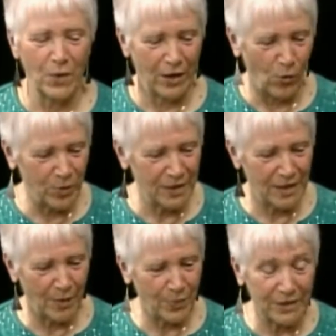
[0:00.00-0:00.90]
I opened
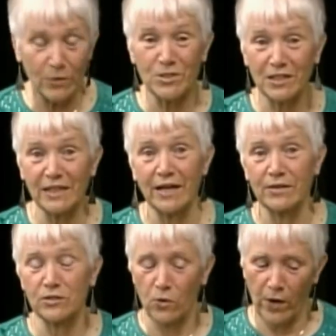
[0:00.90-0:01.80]
it up and there was a
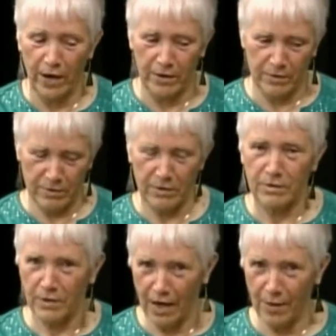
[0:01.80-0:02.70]
letter, so I
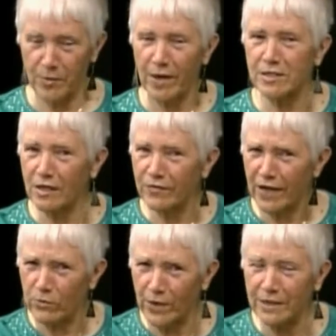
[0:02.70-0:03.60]
calmed myself
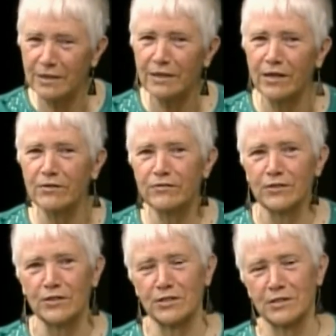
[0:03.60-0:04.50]
and I read the letter
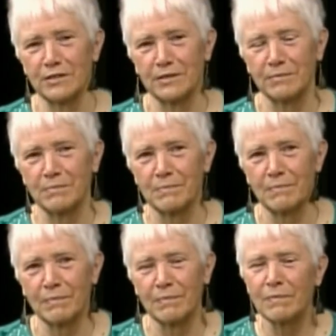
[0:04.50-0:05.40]
first.
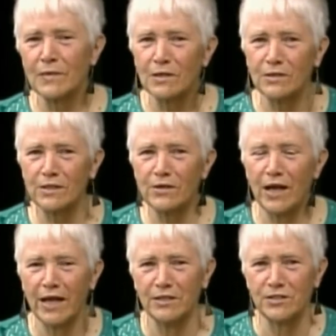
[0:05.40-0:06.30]
Dear
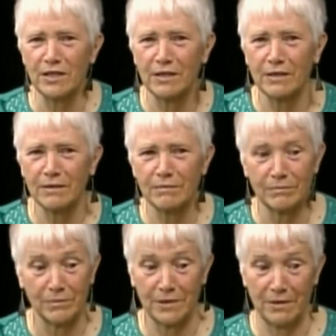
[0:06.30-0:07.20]
Nancy.
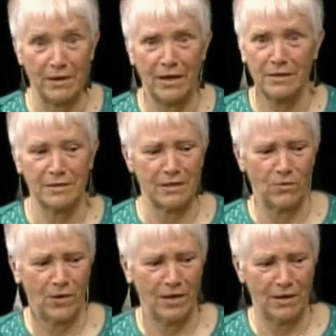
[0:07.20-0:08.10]
Dear Nancy,
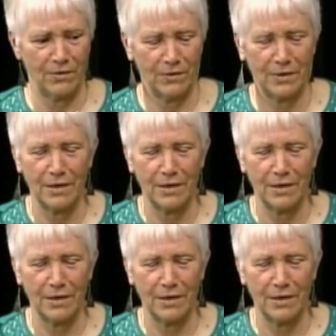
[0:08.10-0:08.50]
wow.